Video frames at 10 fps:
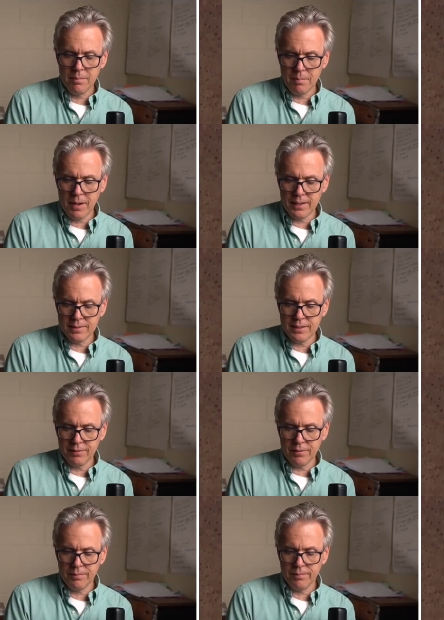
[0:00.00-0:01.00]
Minus
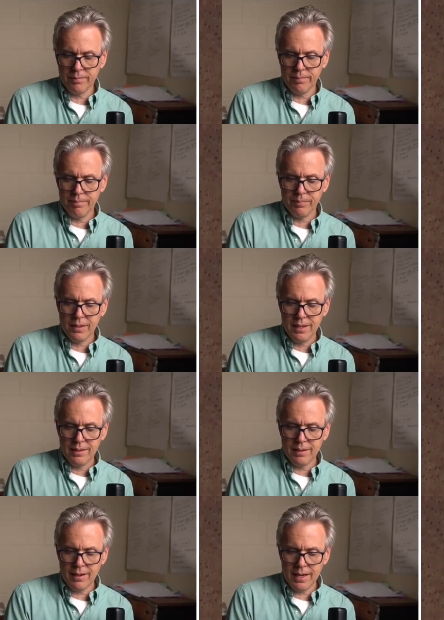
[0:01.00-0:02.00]
7.
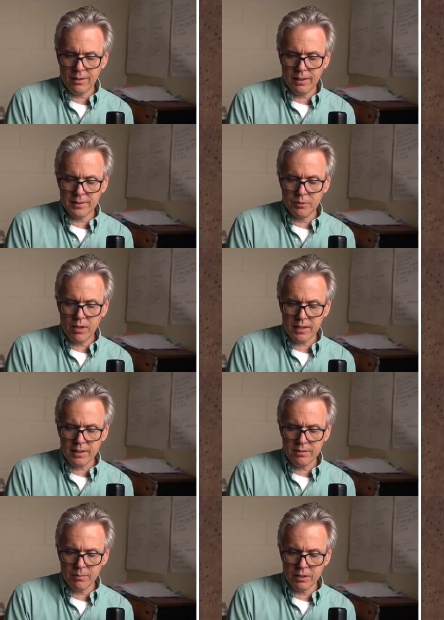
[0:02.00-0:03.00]
Now, I don't like
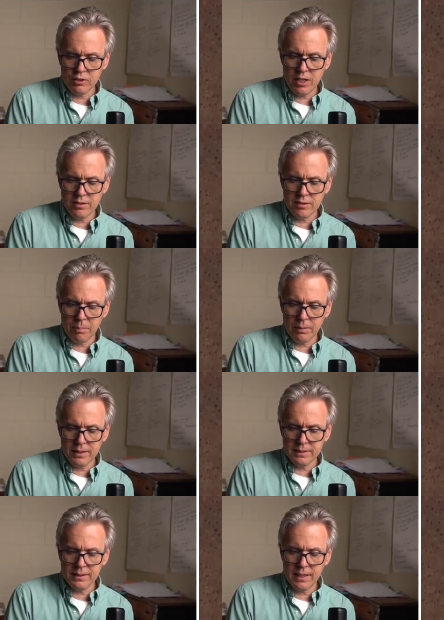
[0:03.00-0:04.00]
subtracting, so I'm going to change it to
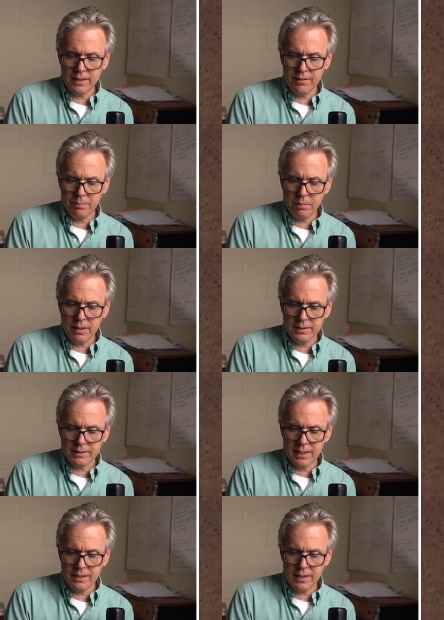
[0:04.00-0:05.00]
plus a negative plus
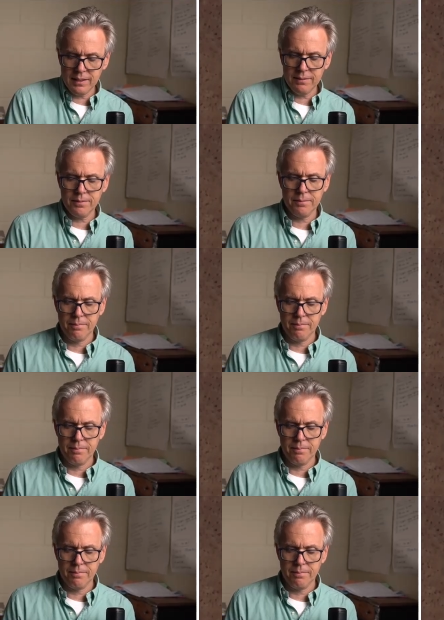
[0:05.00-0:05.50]
a negative.